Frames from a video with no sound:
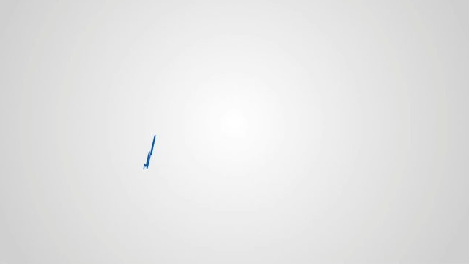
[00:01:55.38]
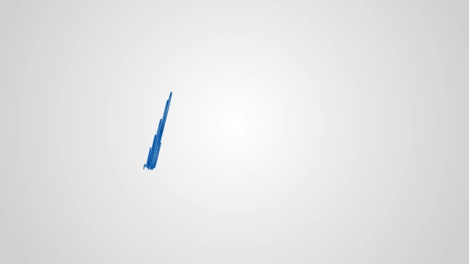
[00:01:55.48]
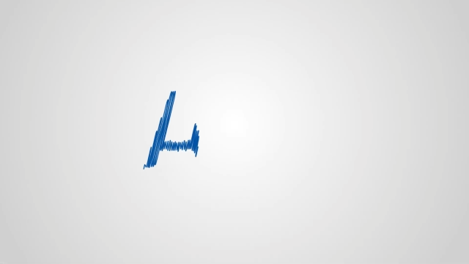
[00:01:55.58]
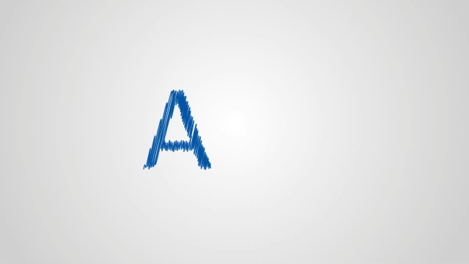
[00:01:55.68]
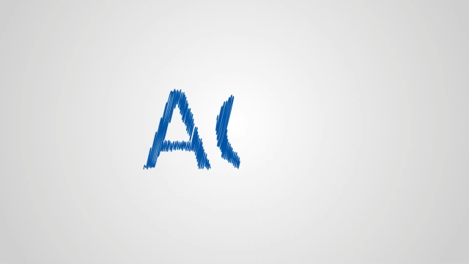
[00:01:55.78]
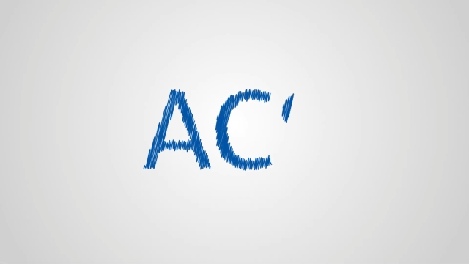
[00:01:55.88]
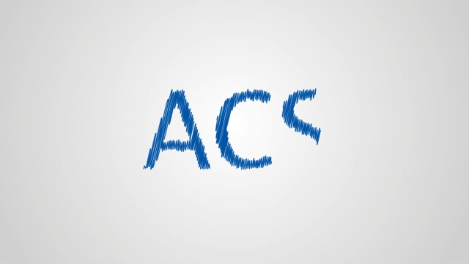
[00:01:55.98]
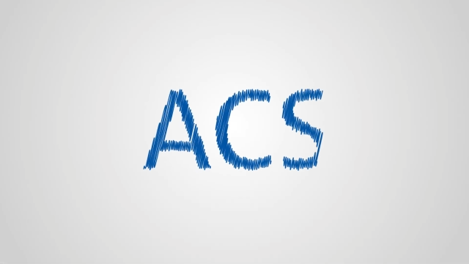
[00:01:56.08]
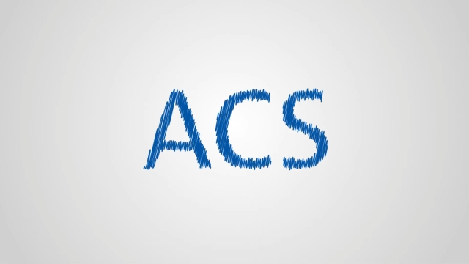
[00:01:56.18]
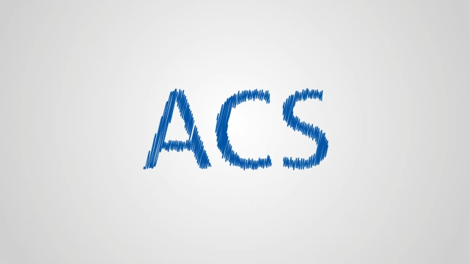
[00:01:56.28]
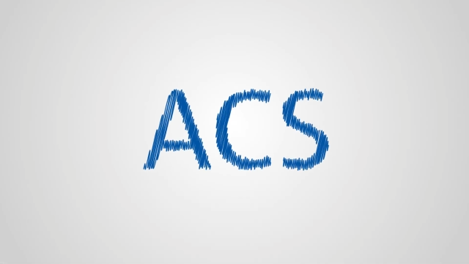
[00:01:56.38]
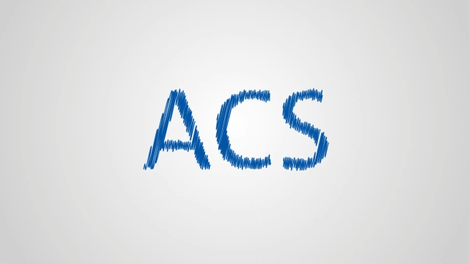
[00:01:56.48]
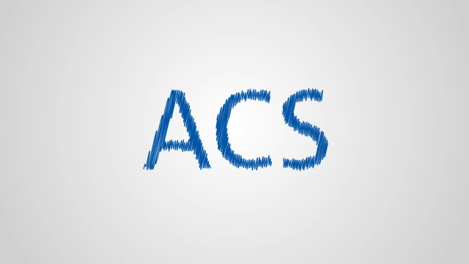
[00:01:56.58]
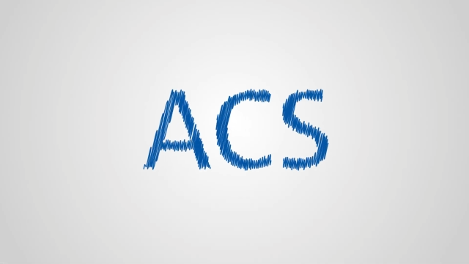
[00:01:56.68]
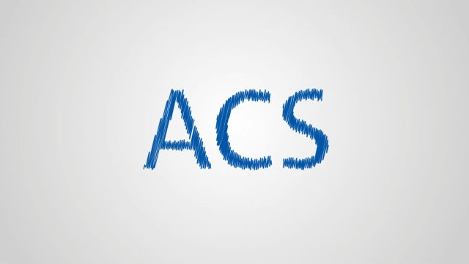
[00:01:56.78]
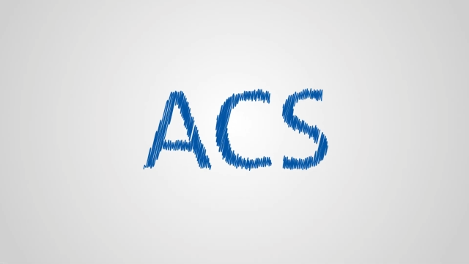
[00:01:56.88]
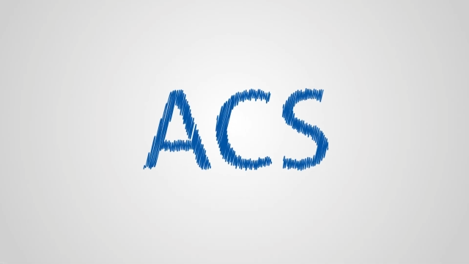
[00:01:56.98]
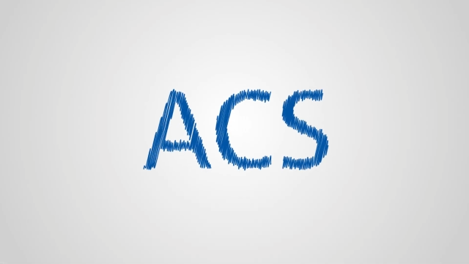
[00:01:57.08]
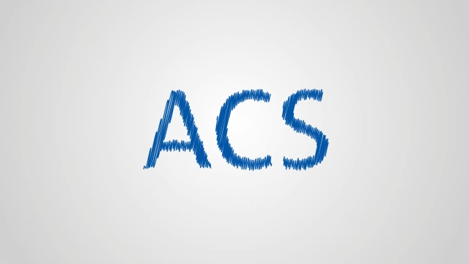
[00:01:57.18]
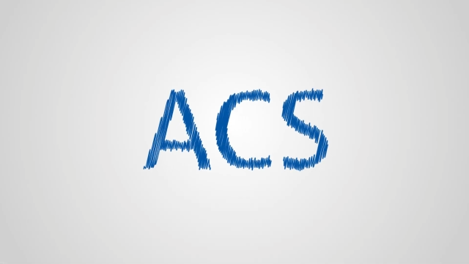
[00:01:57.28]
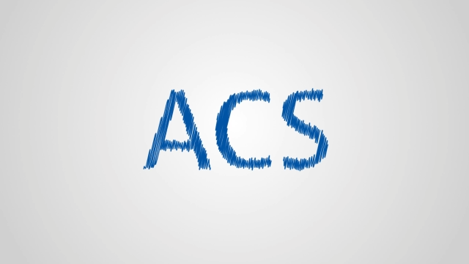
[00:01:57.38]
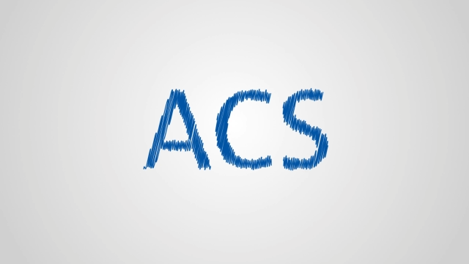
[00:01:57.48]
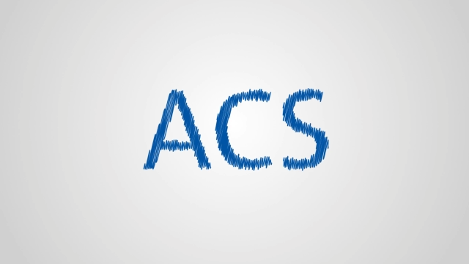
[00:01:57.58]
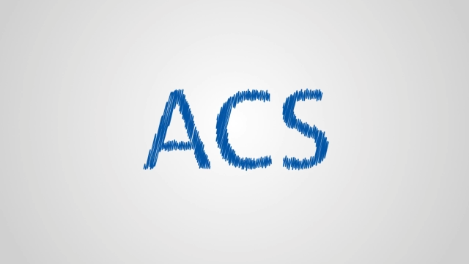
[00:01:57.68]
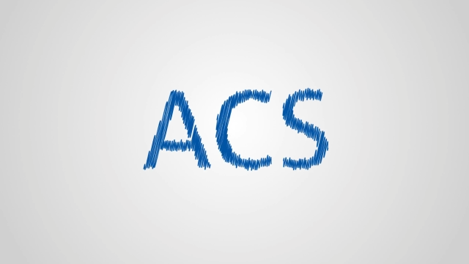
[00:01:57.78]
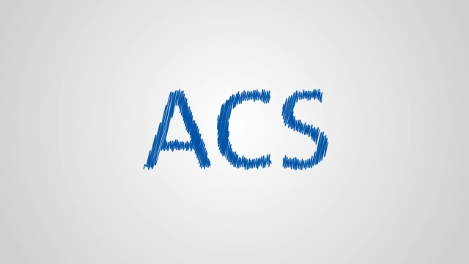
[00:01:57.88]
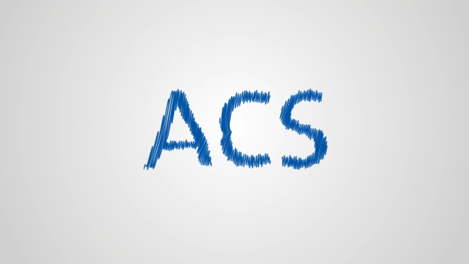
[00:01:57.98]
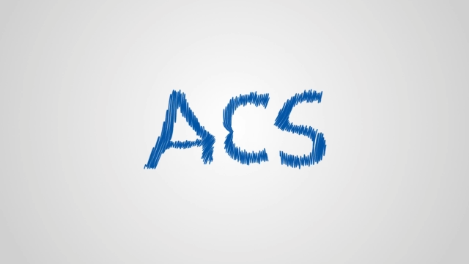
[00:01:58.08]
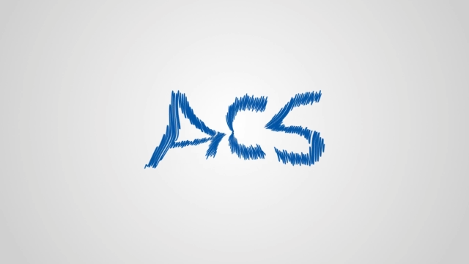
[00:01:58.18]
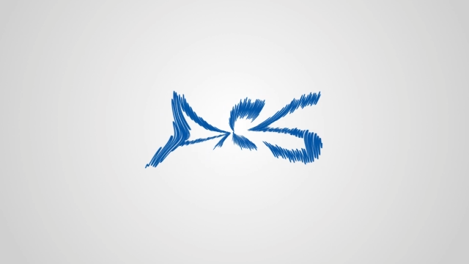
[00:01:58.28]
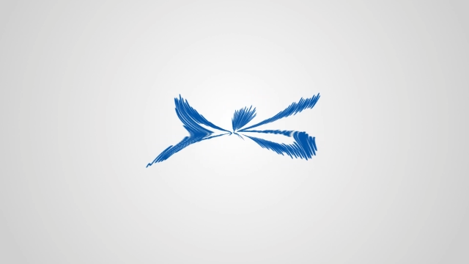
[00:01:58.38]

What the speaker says: No face is visible, so there are no lips to read.